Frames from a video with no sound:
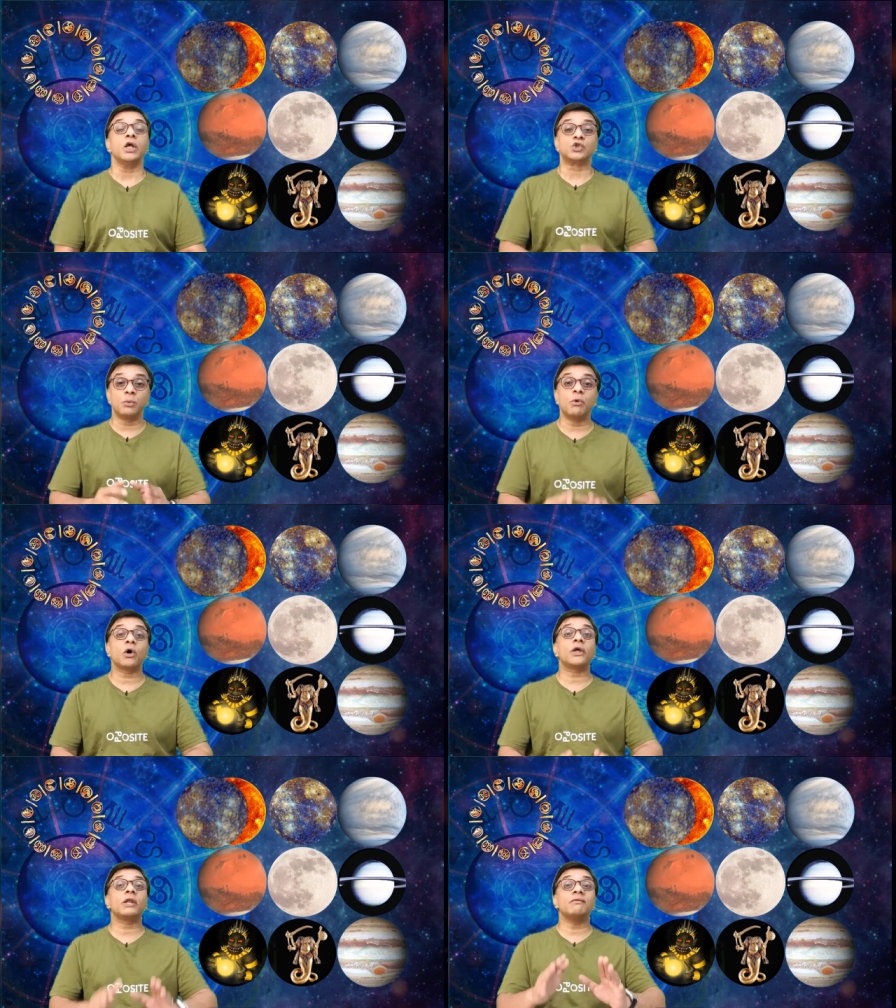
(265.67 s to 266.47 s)
So
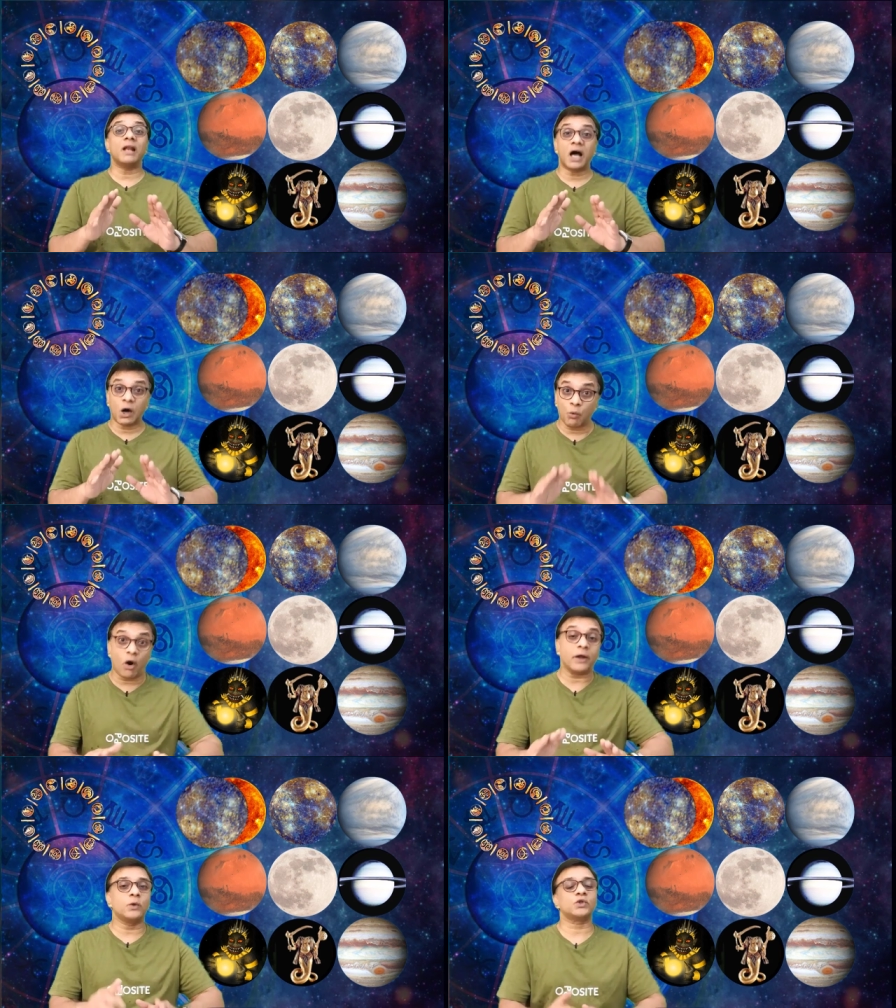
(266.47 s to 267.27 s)
Mercury will
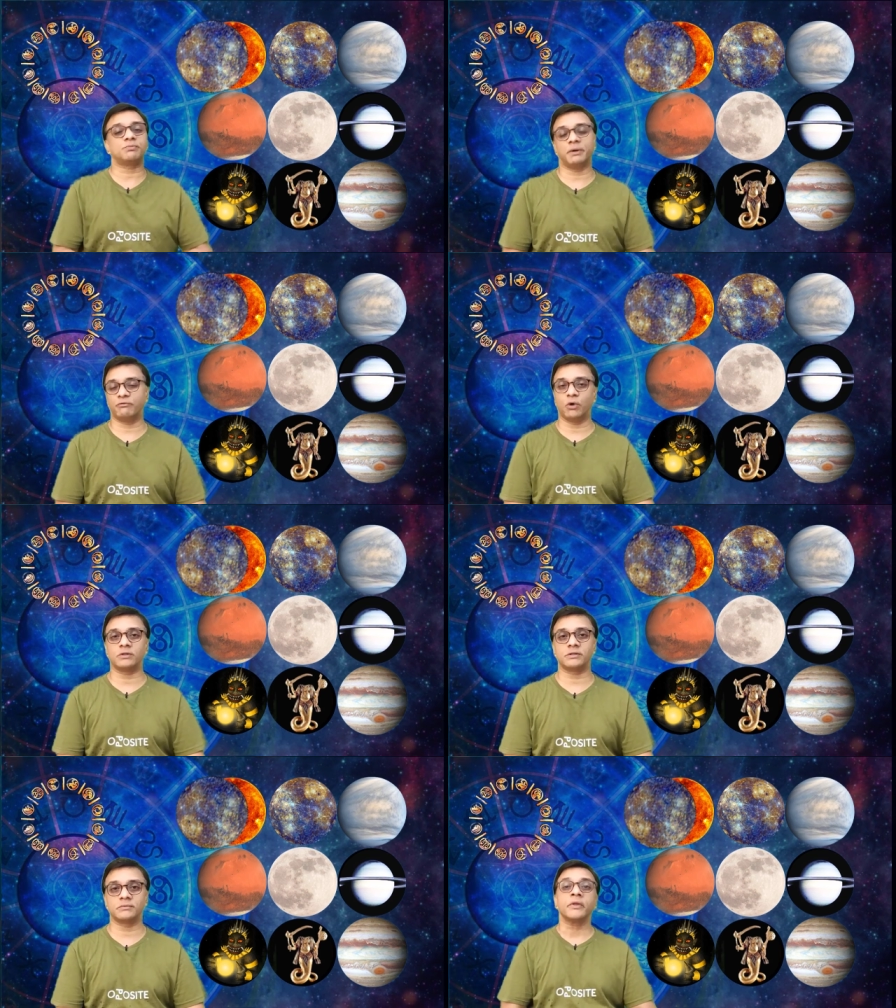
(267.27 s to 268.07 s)
avoid those
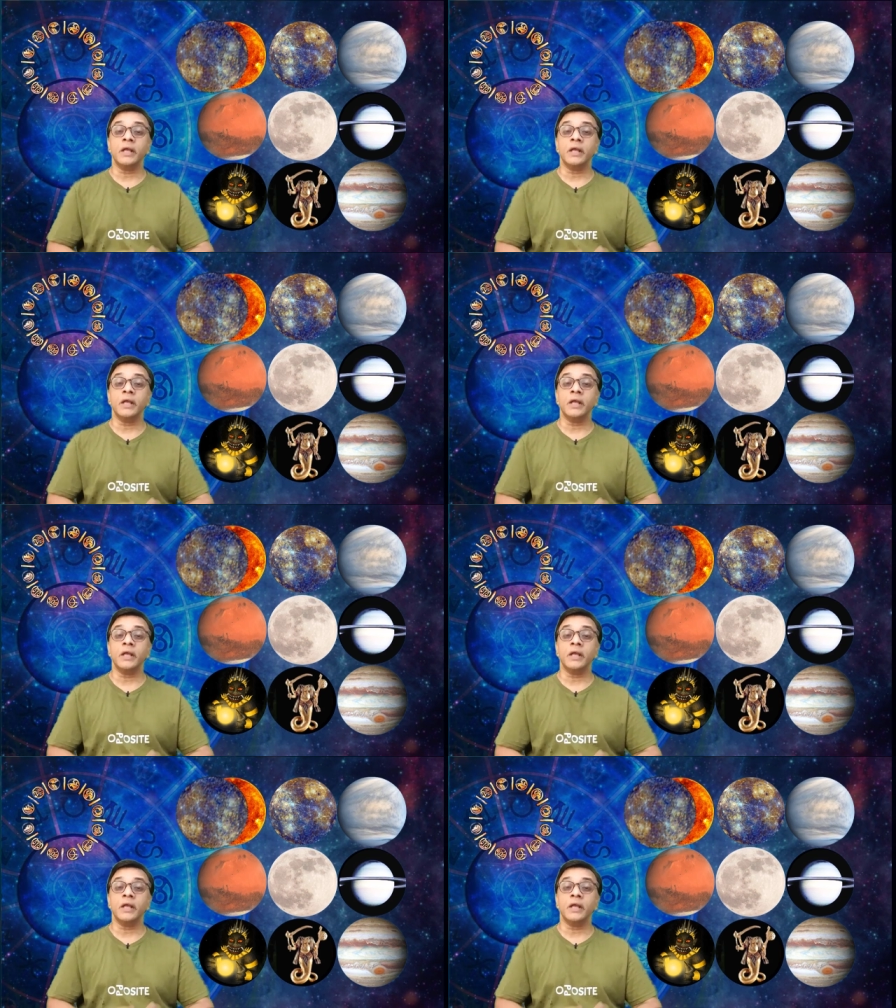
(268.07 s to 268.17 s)
pitfalls.